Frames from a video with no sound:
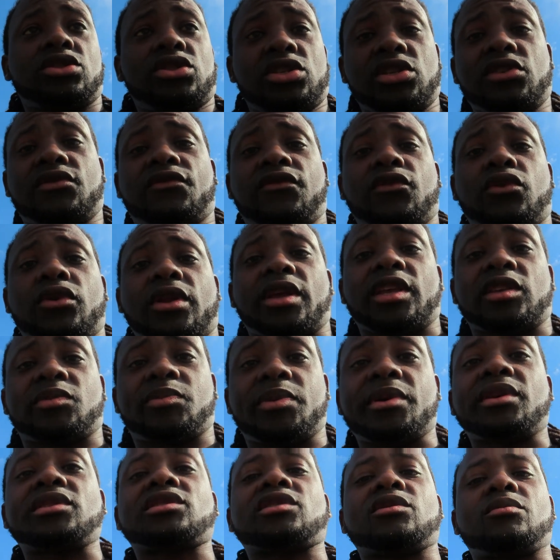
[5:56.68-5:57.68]
this food is
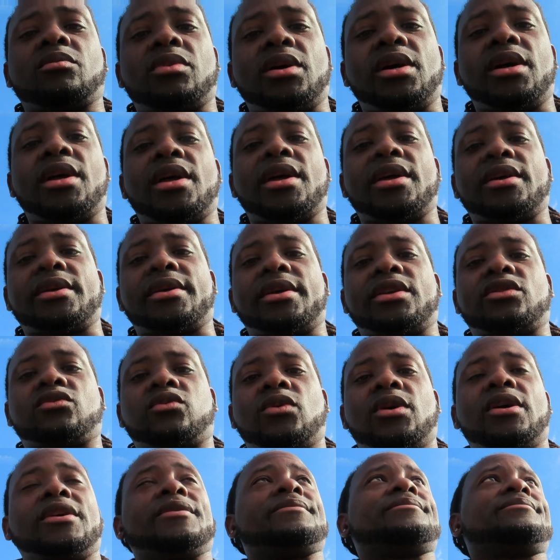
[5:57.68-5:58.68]
expensive but hey guess
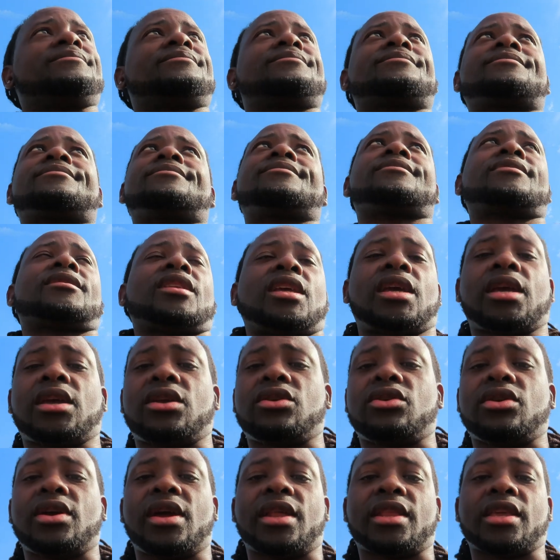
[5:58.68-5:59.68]
what
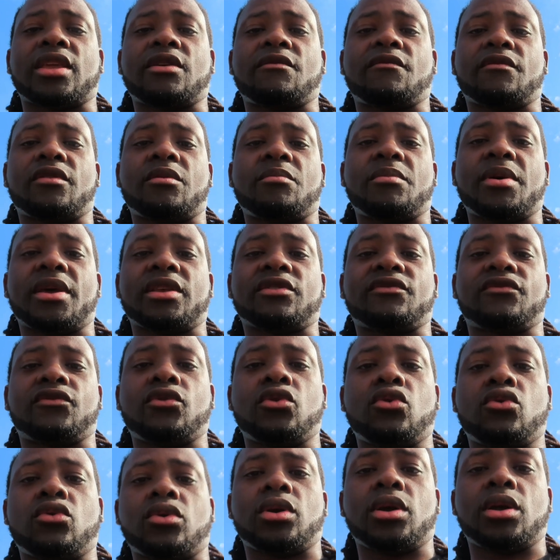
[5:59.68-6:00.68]
hey you gotta give them the best
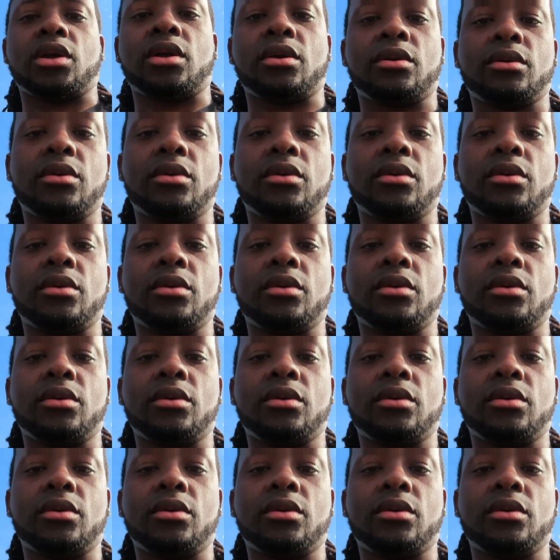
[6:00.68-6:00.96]
food huh